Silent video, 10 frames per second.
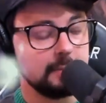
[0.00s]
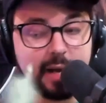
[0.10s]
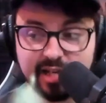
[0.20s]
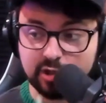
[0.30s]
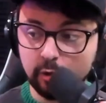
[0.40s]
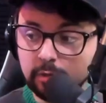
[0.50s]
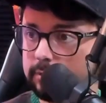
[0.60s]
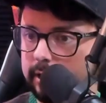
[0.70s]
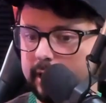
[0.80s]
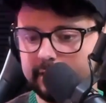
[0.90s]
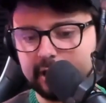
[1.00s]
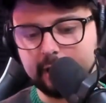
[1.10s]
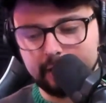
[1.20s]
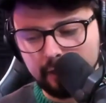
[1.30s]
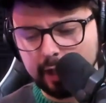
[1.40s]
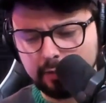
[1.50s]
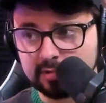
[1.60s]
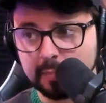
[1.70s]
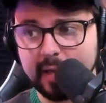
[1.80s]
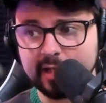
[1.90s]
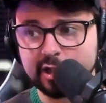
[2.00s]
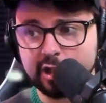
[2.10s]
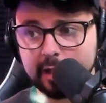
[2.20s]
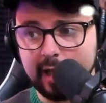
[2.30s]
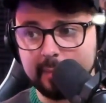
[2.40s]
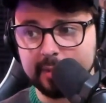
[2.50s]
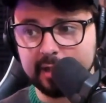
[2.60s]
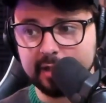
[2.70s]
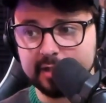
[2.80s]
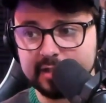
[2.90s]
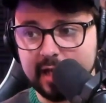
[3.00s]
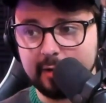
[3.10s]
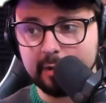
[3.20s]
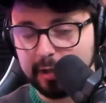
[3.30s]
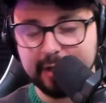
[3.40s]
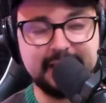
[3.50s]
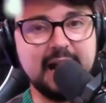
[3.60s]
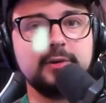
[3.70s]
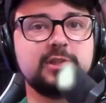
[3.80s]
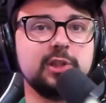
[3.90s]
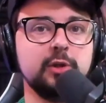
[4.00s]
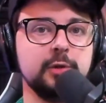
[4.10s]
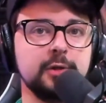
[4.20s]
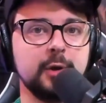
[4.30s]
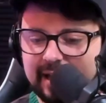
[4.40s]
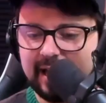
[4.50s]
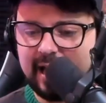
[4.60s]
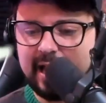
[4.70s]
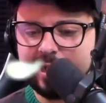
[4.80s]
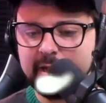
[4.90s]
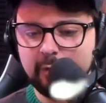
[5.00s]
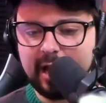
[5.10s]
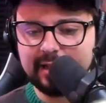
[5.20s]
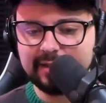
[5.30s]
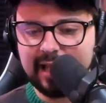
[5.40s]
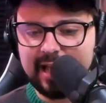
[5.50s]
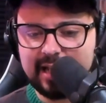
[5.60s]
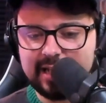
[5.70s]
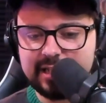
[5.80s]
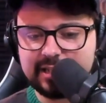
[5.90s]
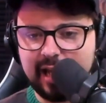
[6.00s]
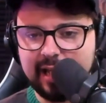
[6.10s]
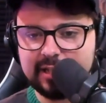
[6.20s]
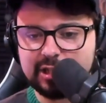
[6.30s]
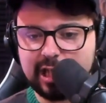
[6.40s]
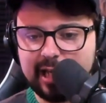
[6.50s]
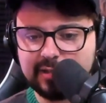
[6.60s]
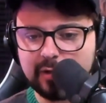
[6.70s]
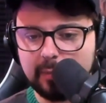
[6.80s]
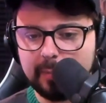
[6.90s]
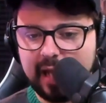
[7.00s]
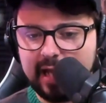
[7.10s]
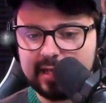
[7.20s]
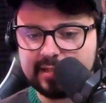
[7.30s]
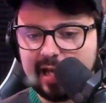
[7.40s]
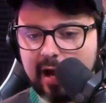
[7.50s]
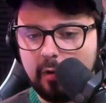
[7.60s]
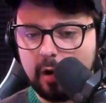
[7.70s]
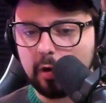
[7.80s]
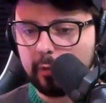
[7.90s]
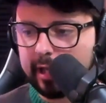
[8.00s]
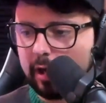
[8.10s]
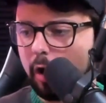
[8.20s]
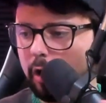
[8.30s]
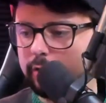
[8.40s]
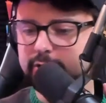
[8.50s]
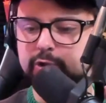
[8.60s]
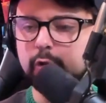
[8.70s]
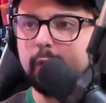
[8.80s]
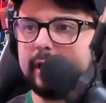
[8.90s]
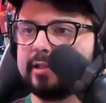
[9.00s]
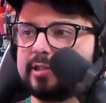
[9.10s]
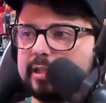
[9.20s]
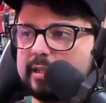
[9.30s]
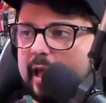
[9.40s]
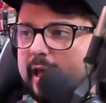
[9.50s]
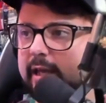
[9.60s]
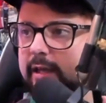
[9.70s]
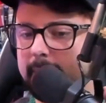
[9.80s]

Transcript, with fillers: magical, and I was like, okay, some magic shit happening in the tower. Now it's a little annoying. Anyway, ladies and gentlemen, how are we all doing today?